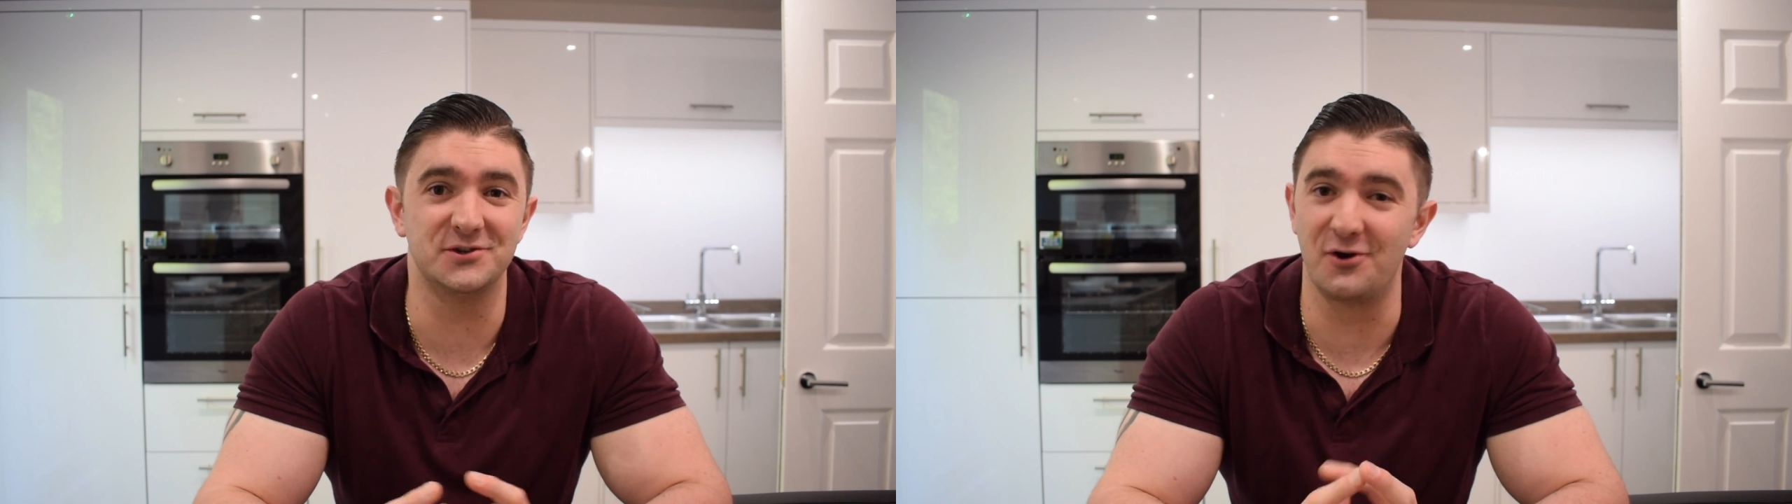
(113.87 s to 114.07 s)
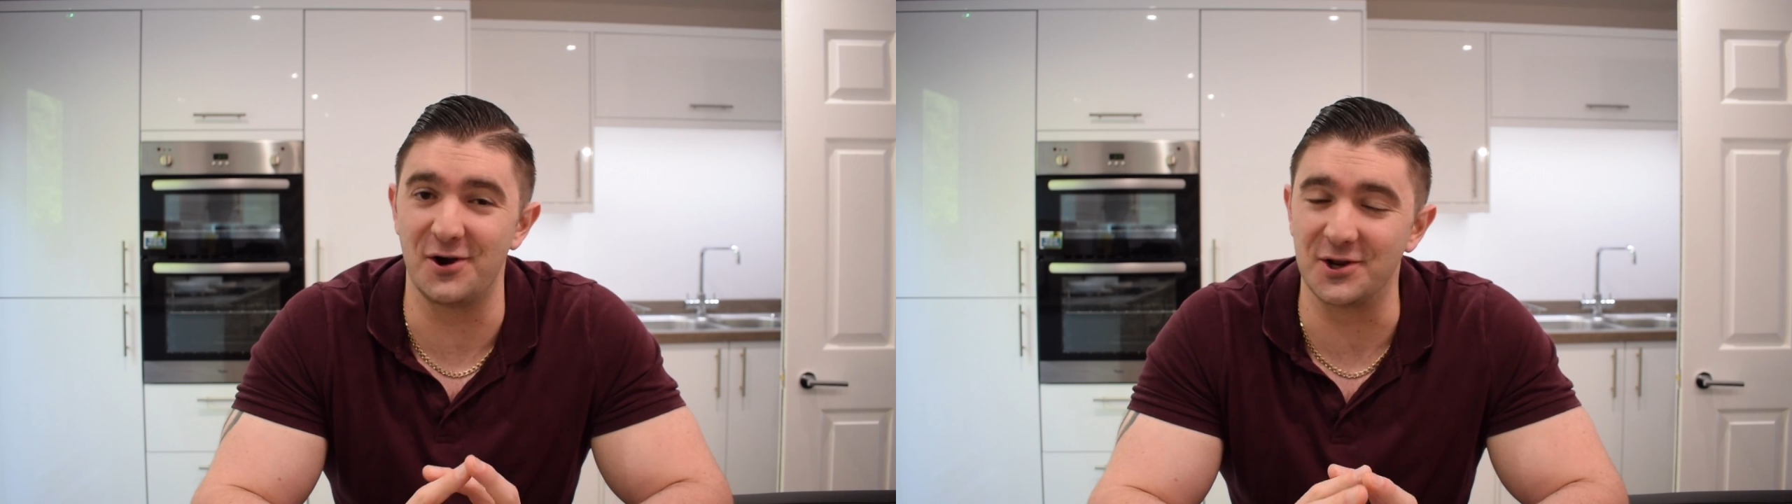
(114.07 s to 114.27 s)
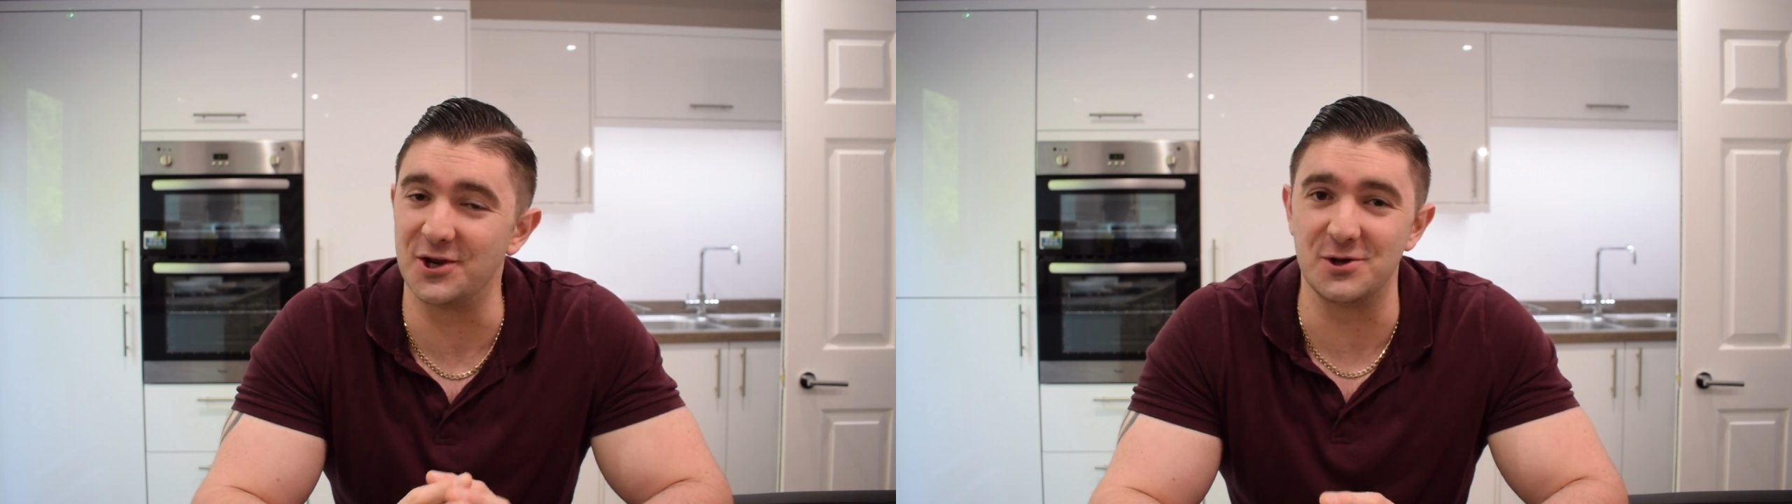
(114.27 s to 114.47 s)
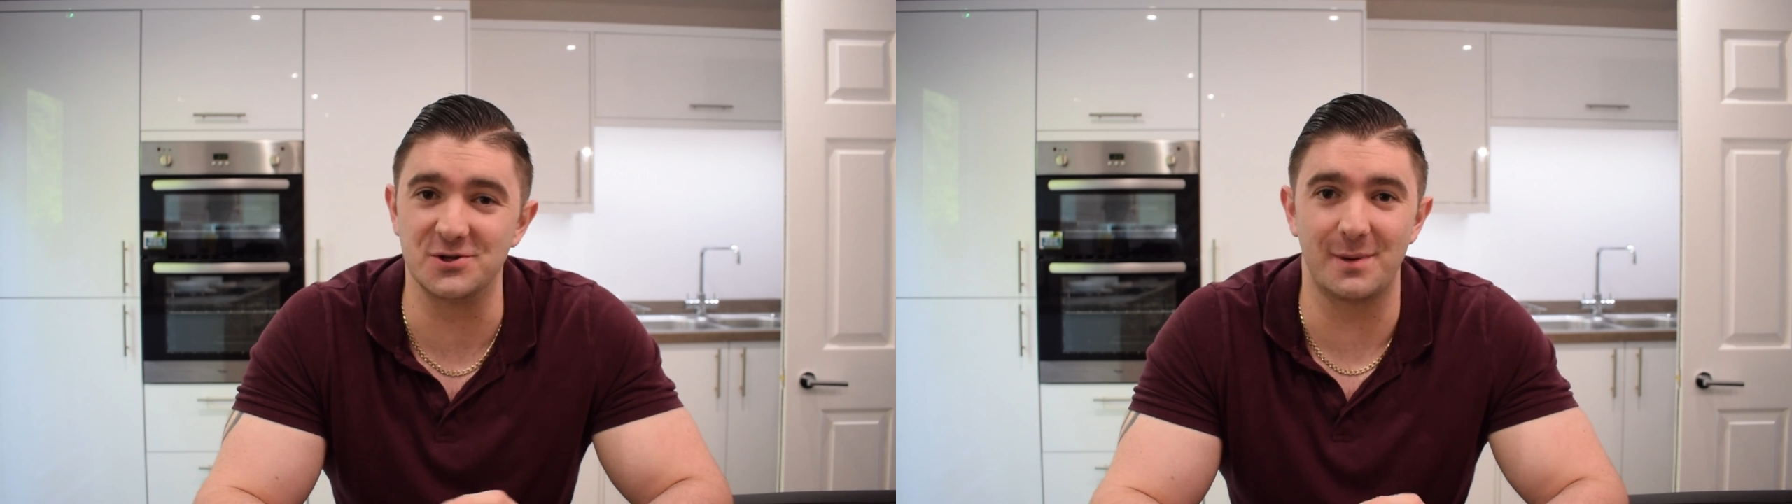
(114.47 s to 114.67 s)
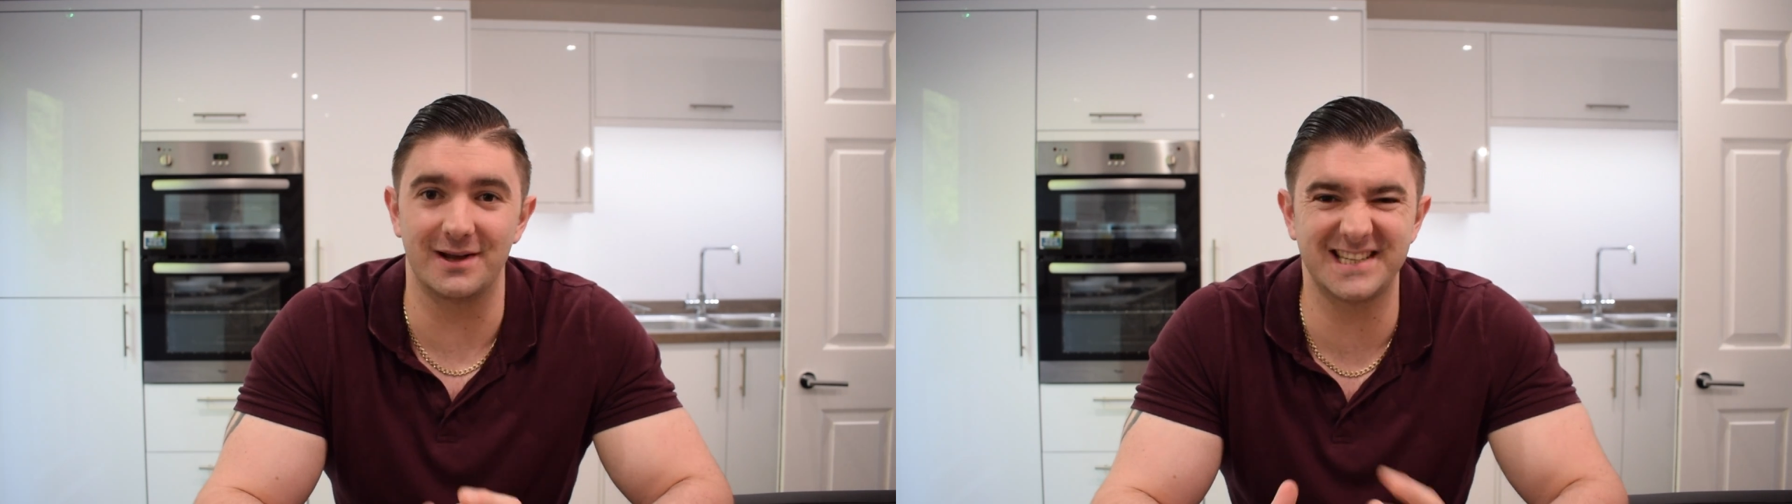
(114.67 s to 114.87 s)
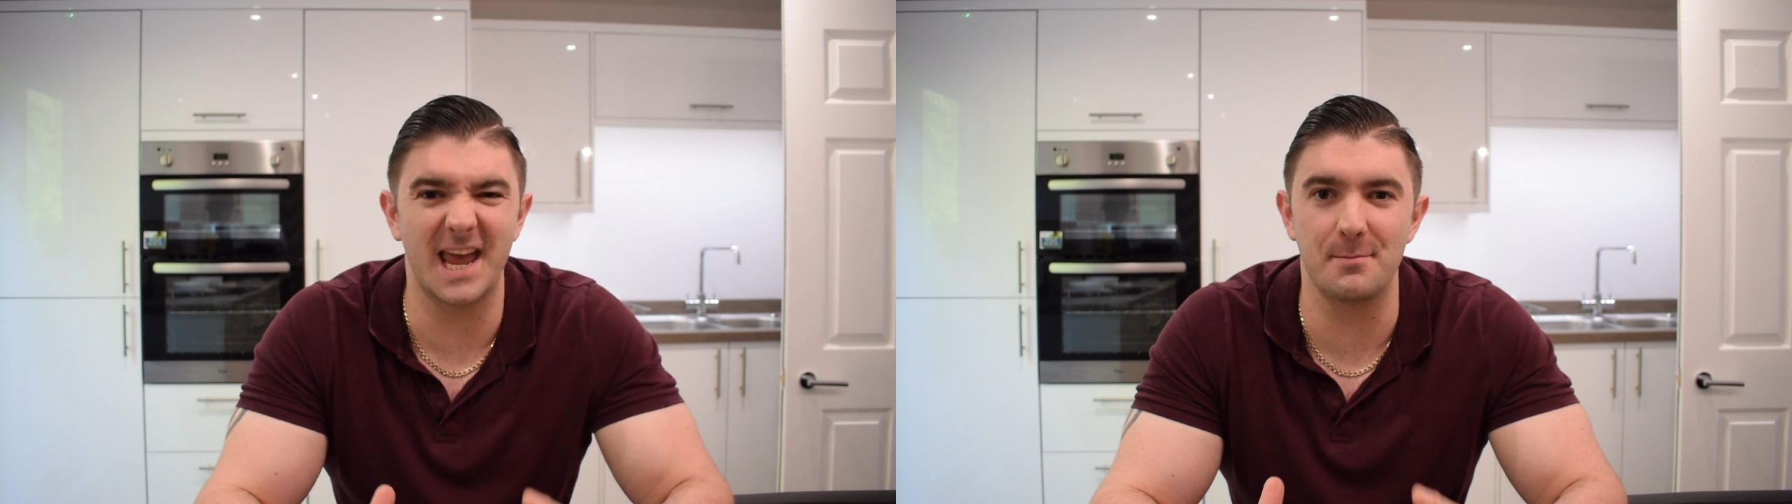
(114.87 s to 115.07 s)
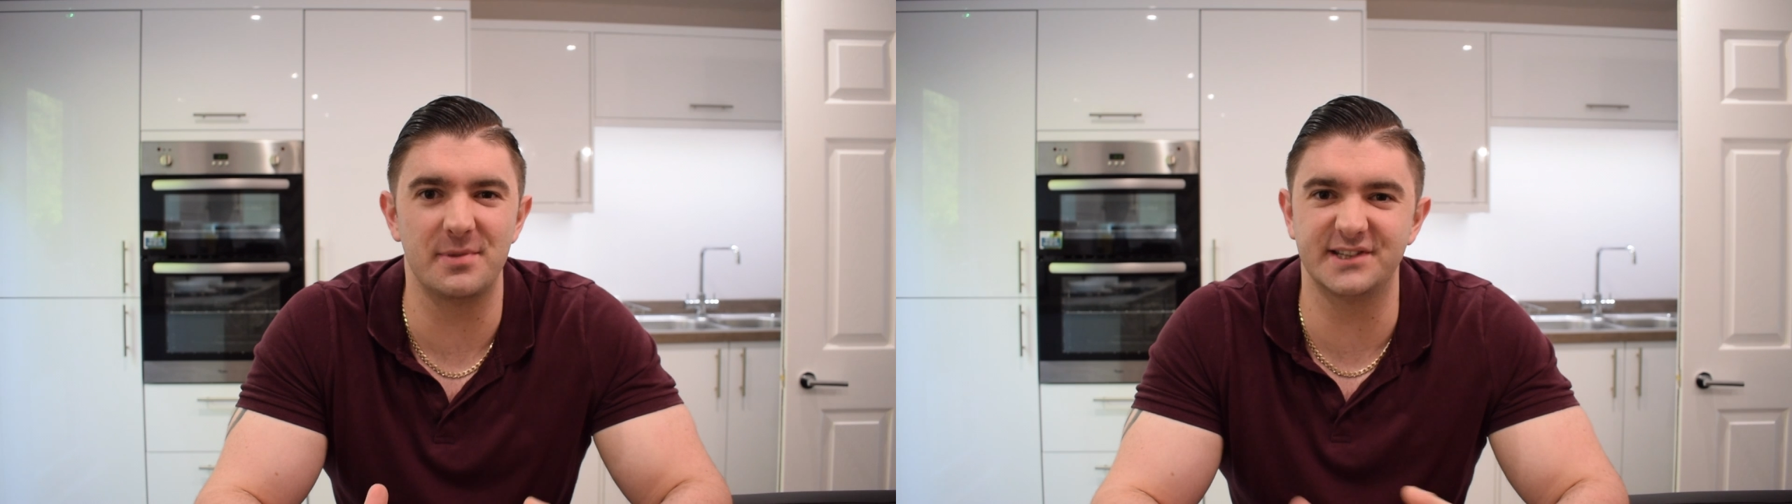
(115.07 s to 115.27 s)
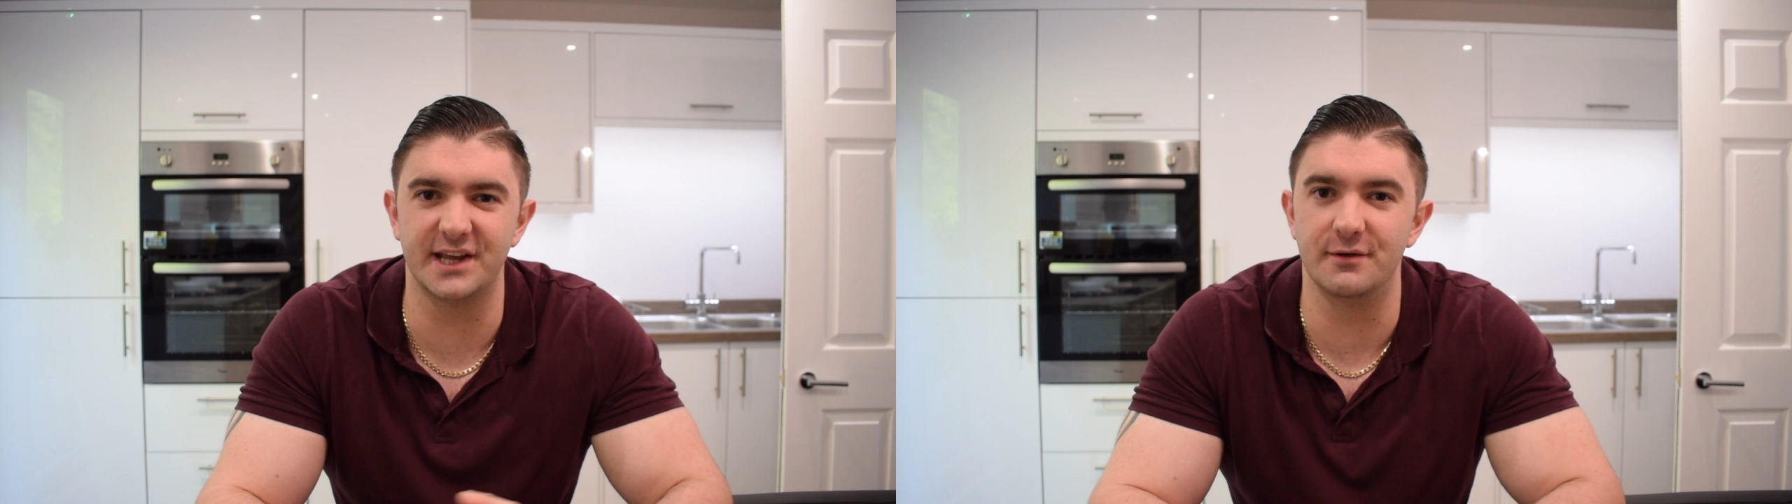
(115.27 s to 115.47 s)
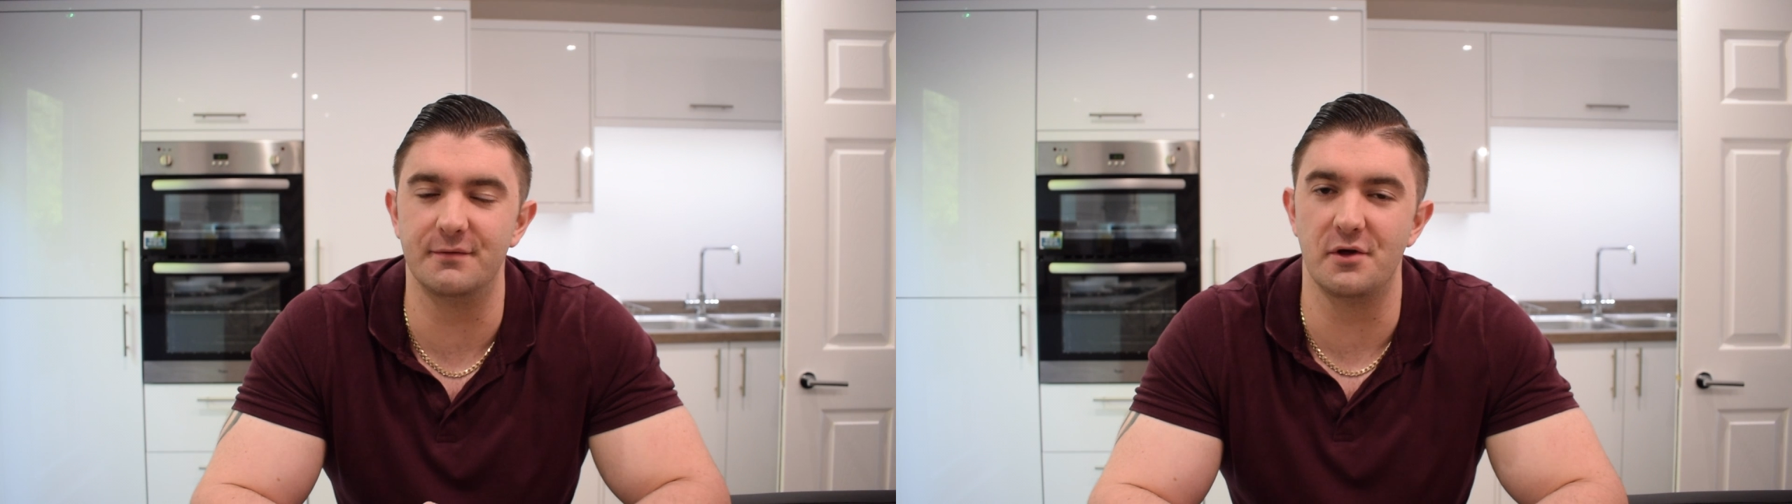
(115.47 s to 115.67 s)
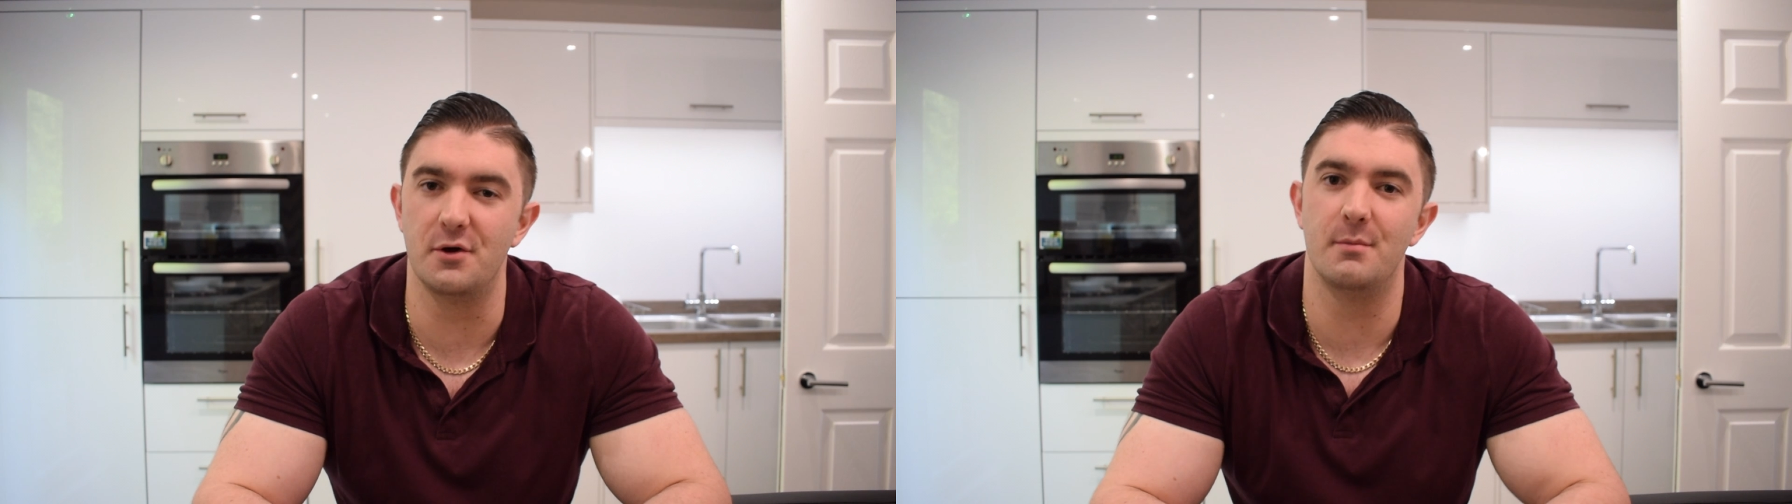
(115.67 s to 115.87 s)
you're only going to use about 10%
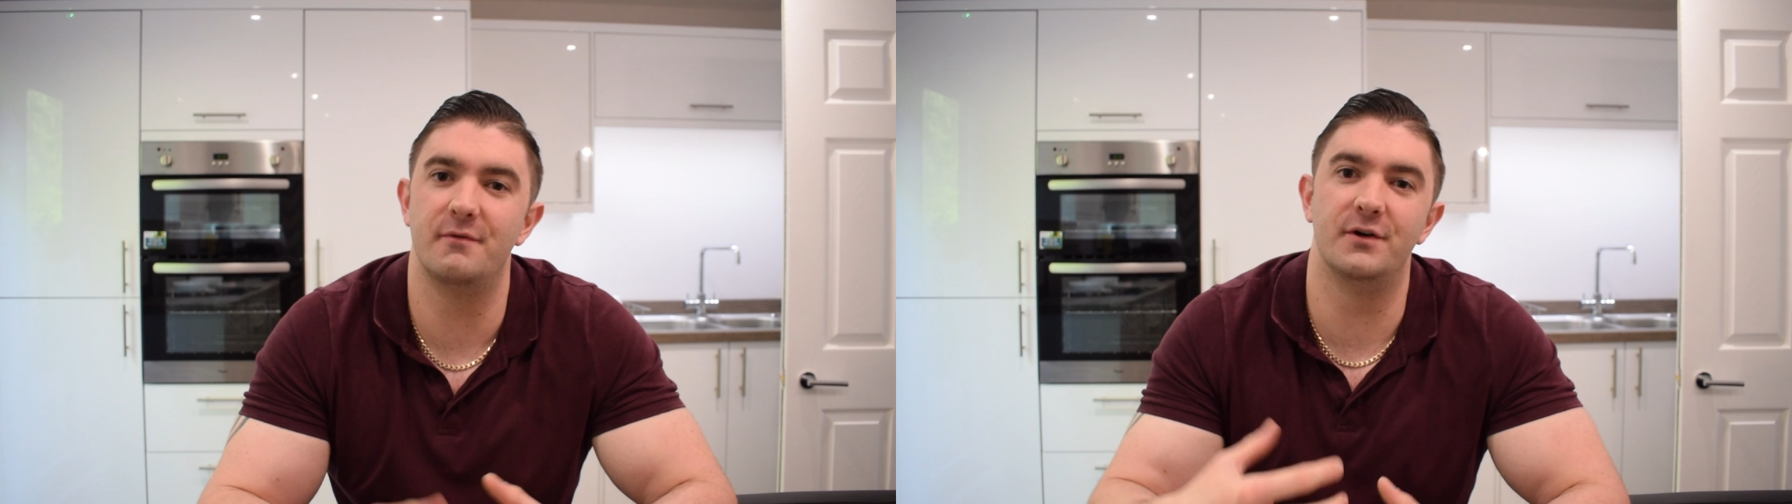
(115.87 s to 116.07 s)
of them